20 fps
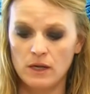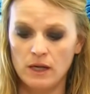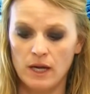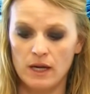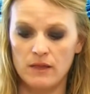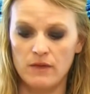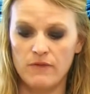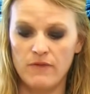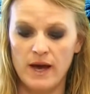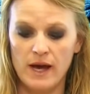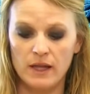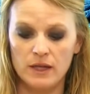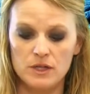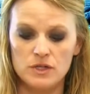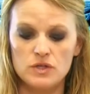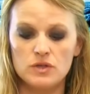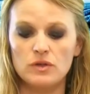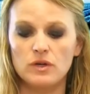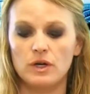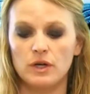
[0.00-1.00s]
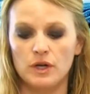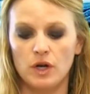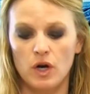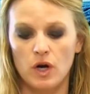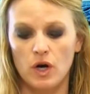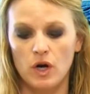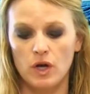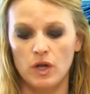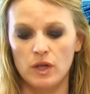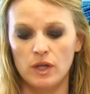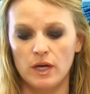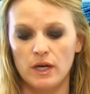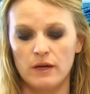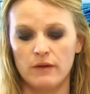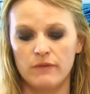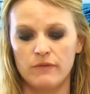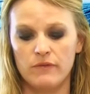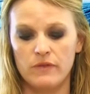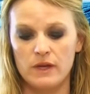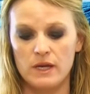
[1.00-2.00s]
Okay, the valleys are on all
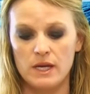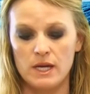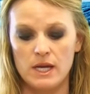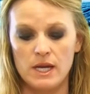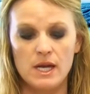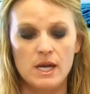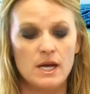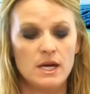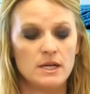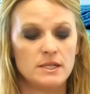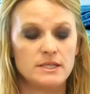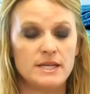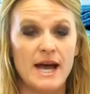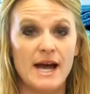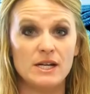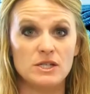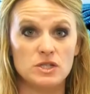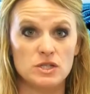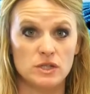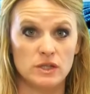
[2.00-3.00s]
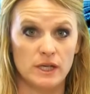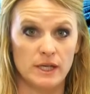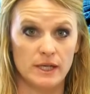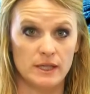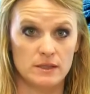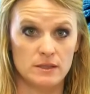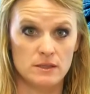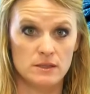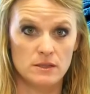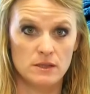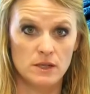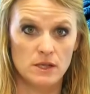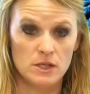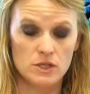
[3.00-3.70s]
of the dashed lines.